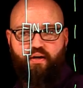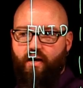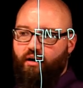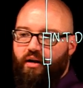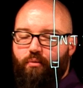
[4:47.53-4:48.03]

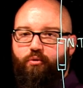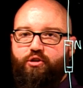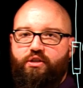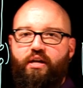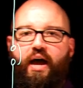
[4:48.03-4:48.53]
here, and we're
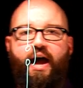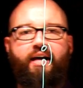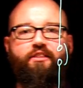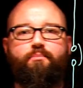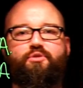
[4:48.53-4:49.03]
just going to
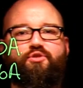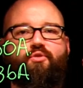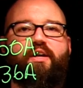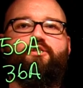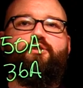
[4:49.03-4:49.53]
add them
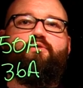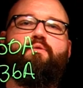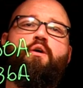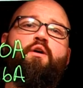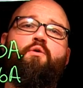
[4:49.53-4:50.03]
straight to
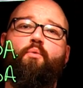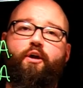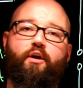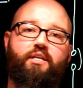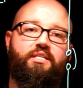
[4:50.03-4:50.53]
what
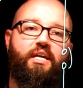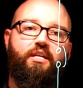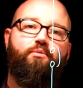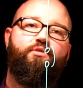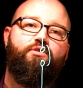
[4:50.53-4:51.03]
our
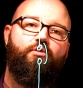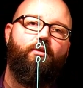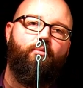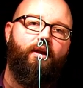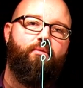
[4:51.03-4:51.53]
continuous duty
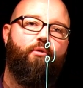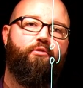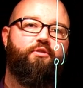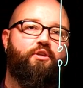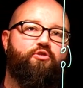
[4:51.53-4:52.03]
rated
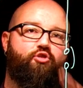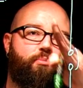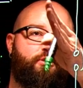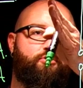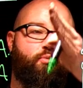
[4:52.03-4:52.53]
motors
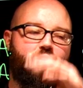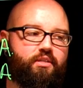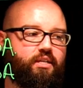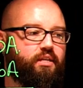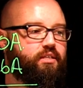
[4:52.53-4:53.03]
contribute towards
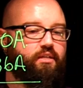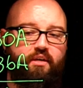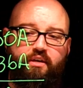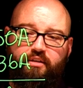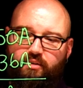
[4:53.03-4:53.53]
this.
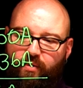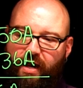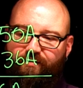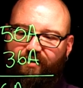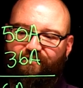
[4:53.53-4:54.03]
So we
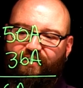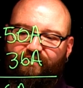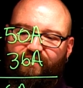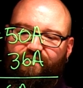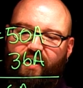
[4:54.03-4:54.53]
have our
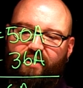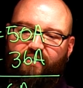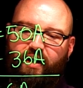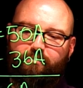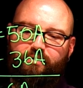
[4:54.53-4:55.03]
55
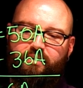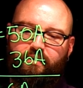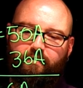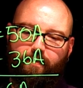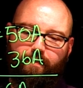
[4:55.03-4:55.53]
amps
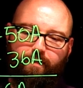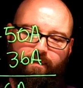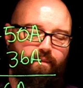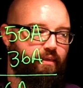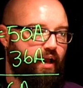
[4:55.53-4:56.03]

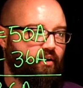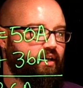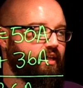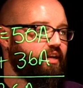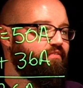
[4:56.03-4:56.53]

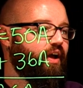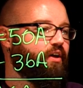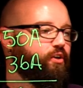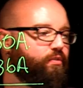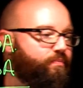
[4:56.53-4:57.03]
calculated
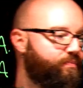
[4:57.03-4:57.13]
value,